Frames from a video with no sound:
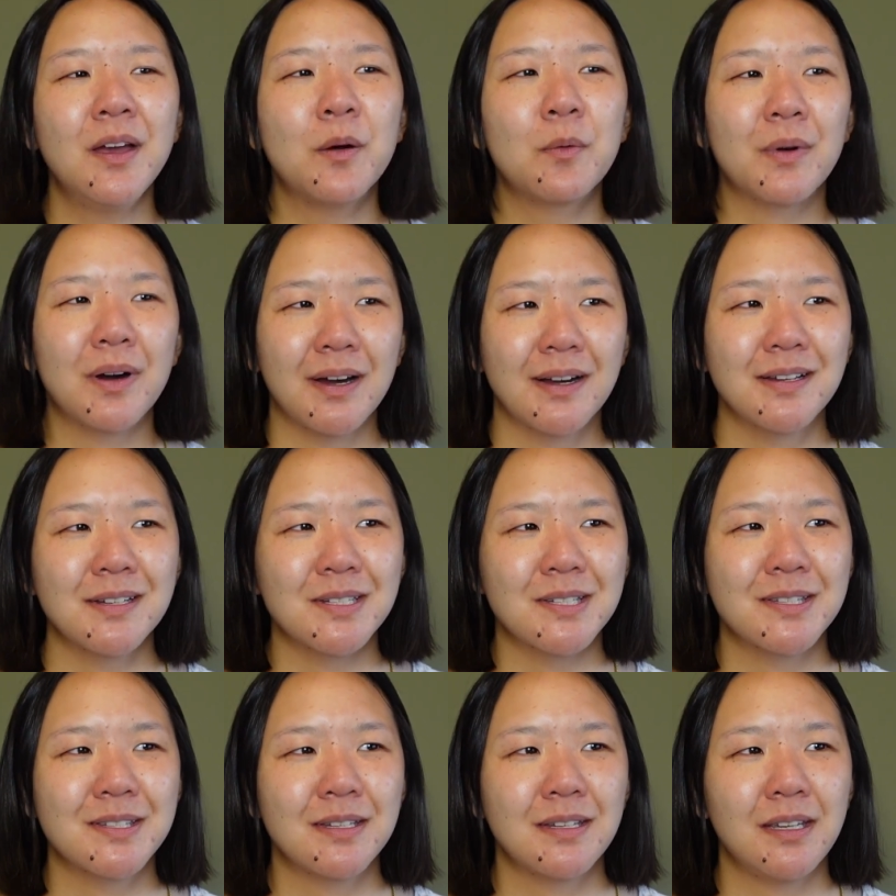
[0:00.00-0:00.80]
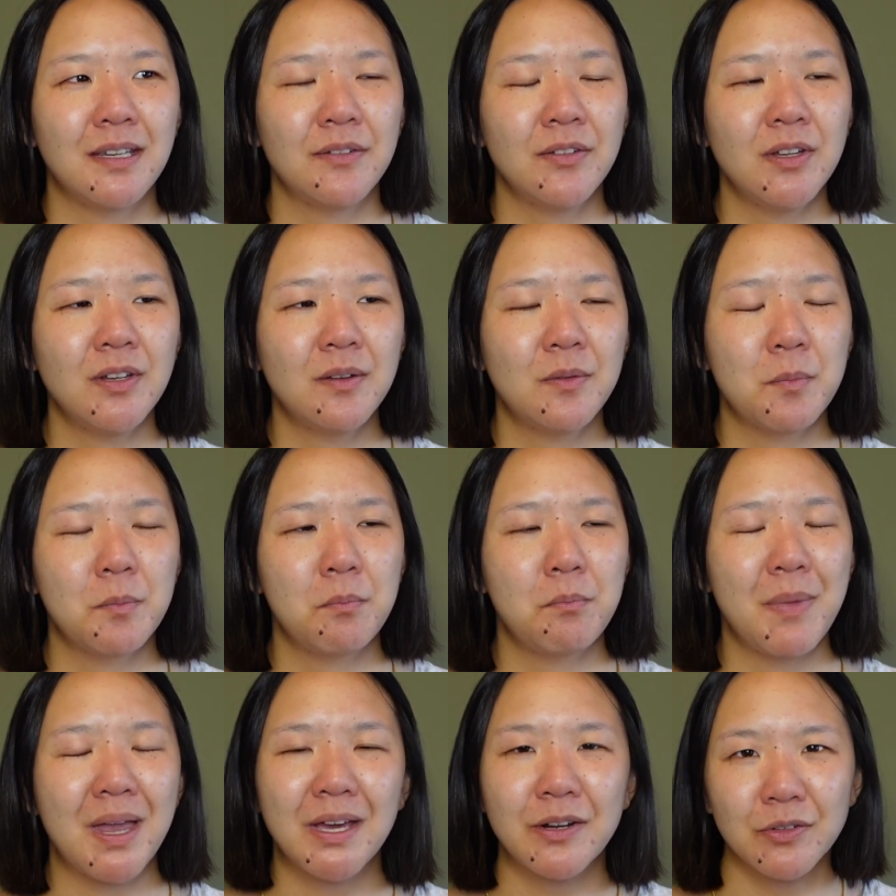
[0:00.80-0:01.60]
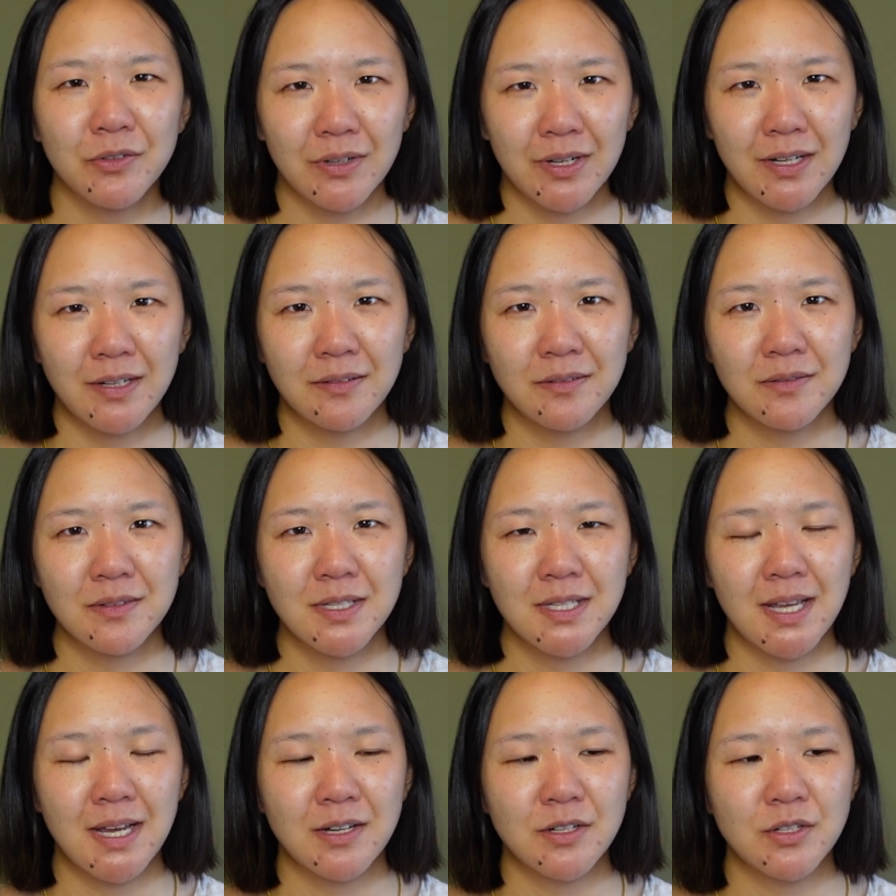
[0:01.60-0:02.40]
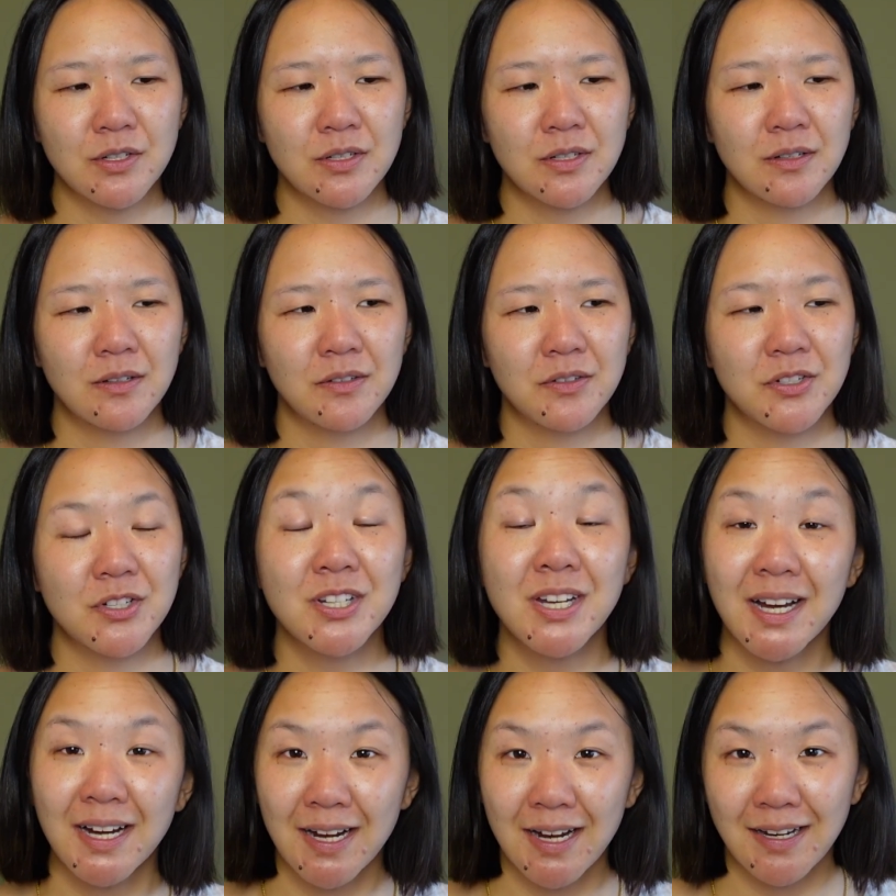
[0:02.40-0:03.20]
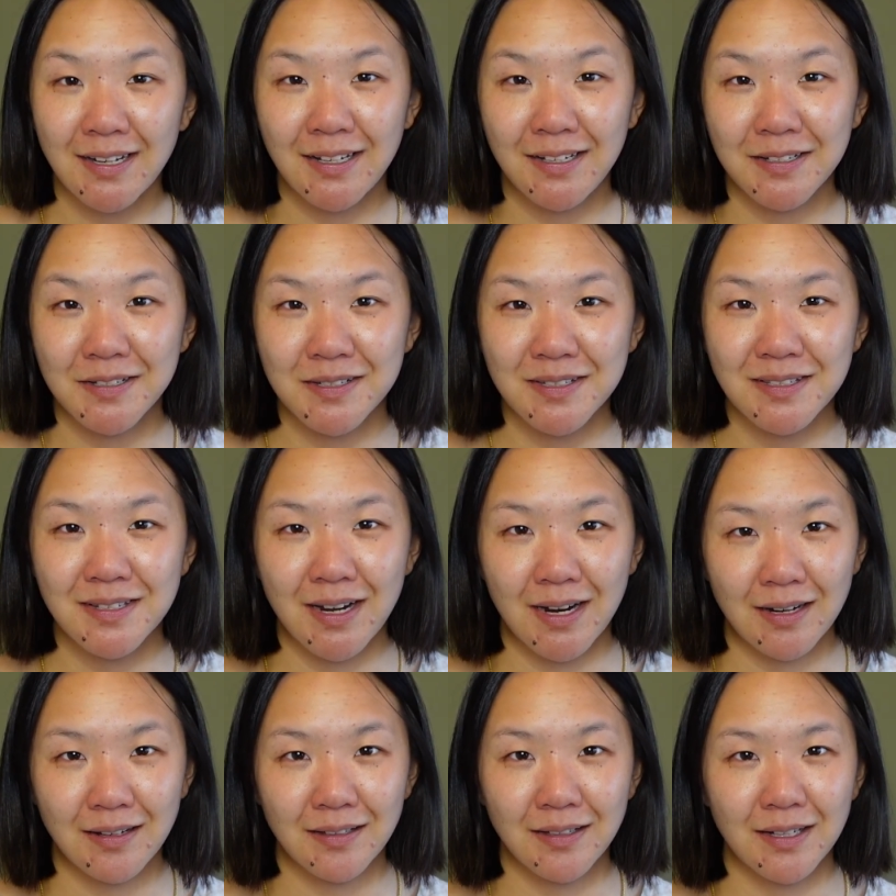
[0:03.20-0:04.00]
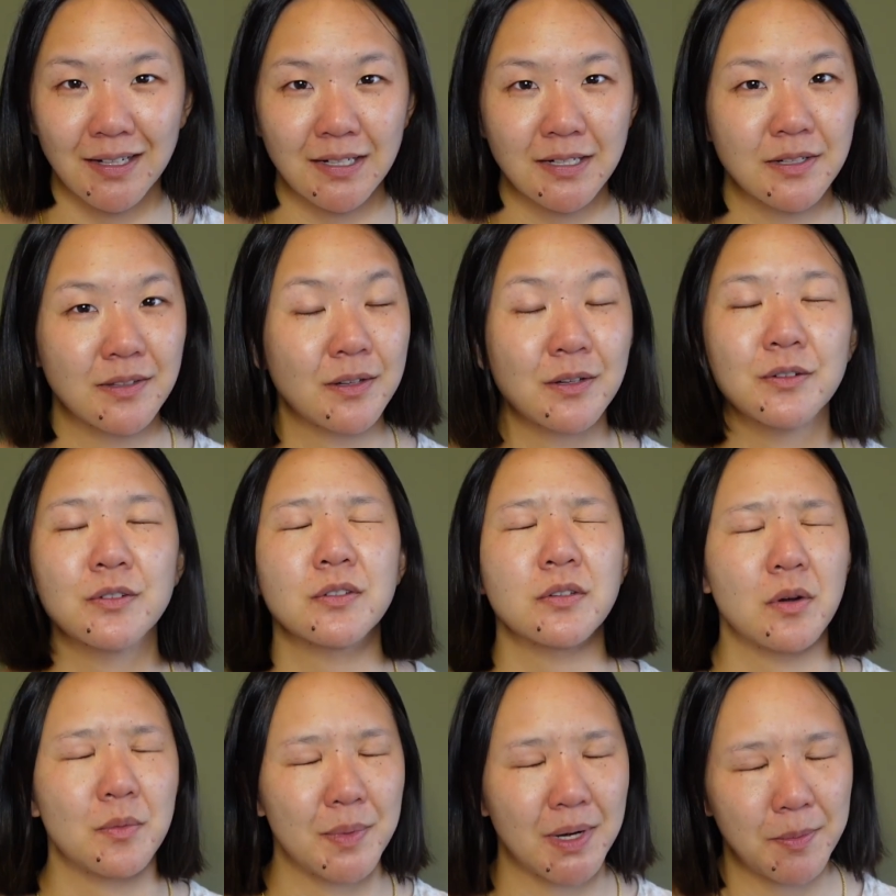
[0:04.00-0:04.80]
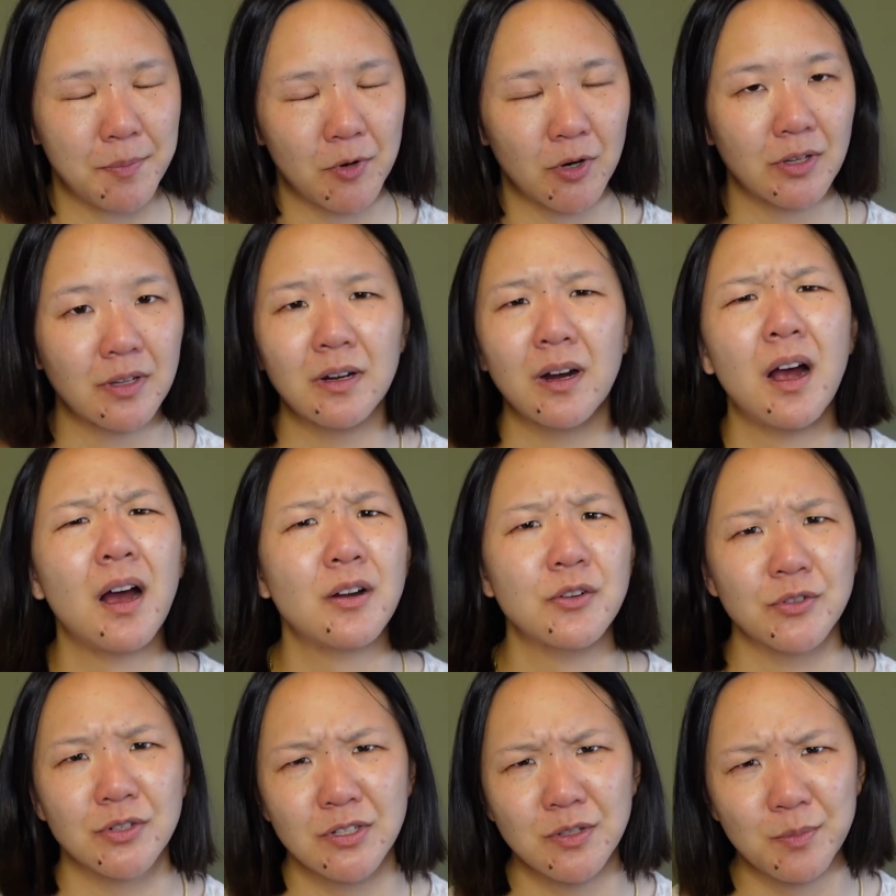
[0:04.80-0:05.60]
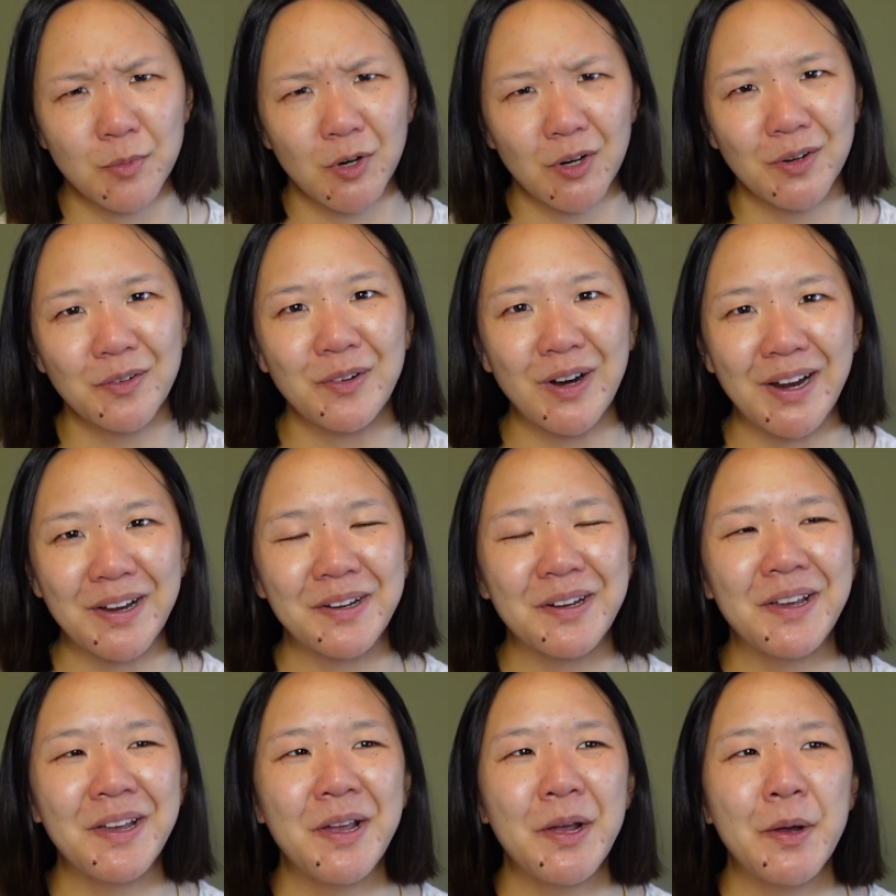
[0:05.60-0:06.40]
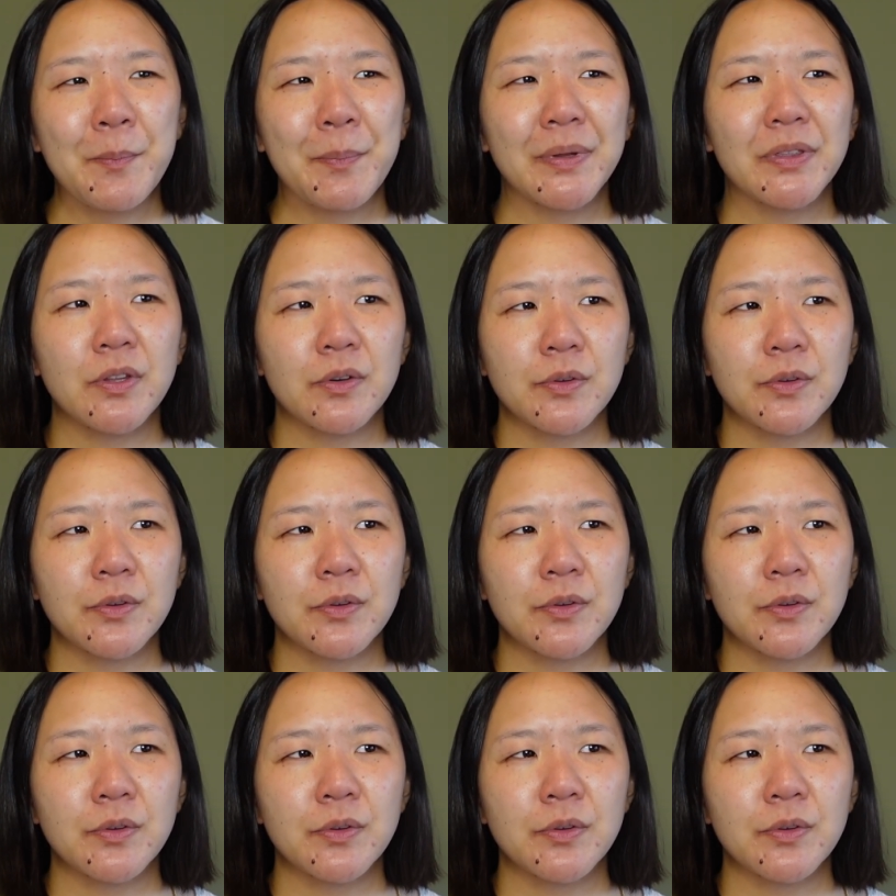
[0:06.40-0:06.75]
Whereas even Mandarin slash Shanghainese dialect, there's so many more, there are hundreds more, right? But